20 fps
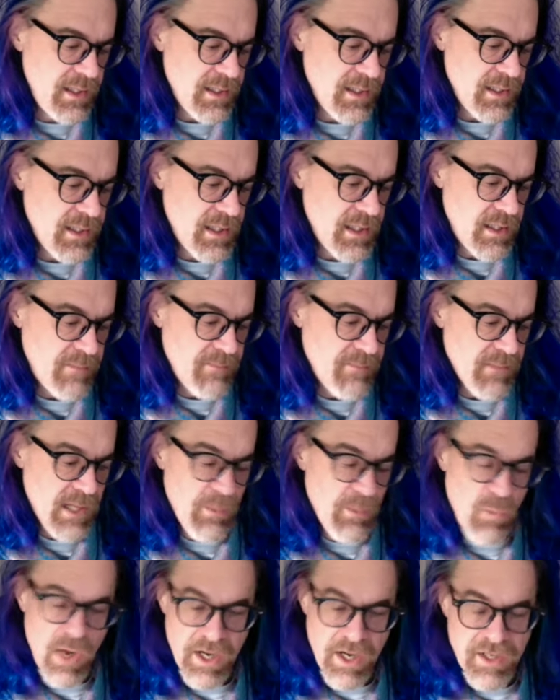I
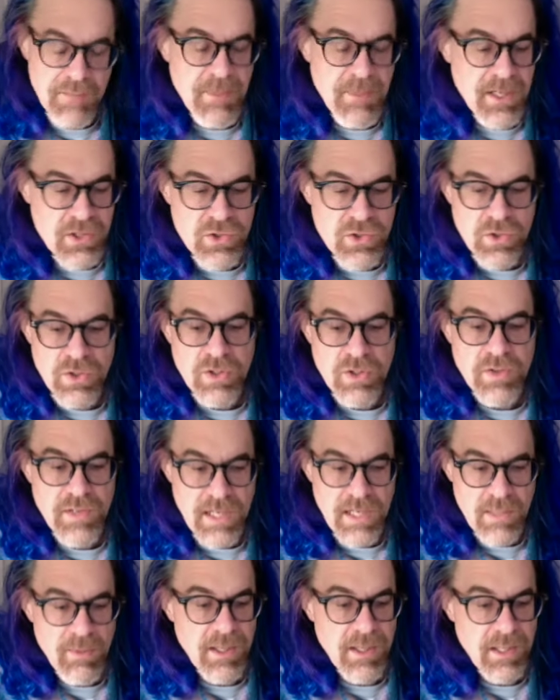wanted to make sure that I
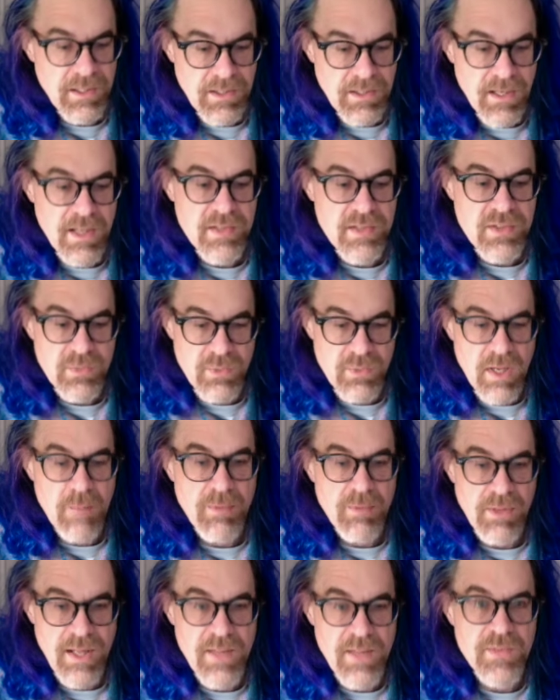recognize that Ron
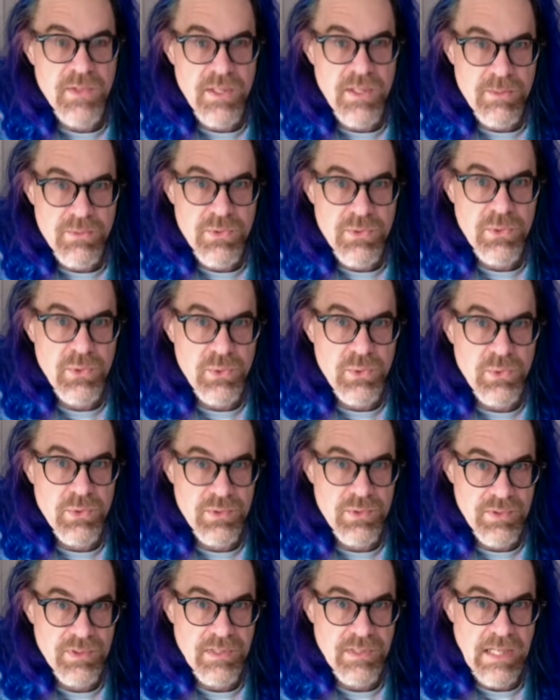Polanski is who
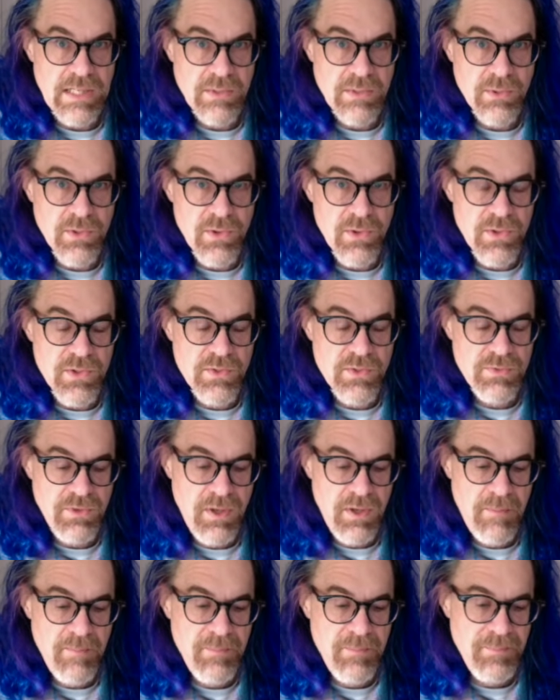I learned this
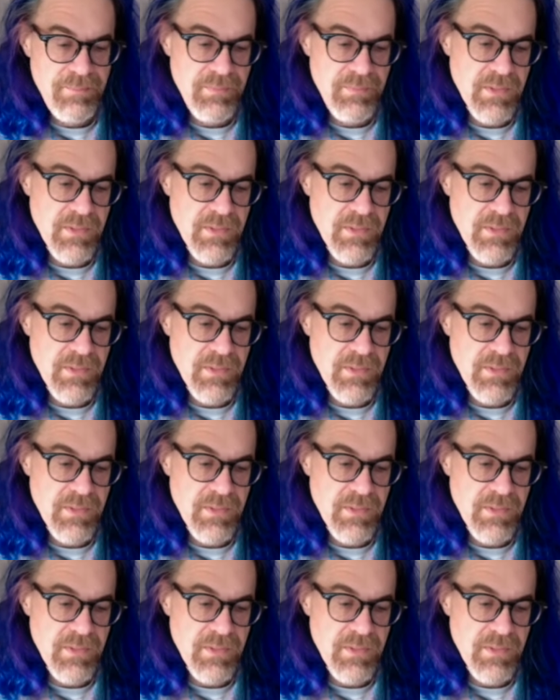from,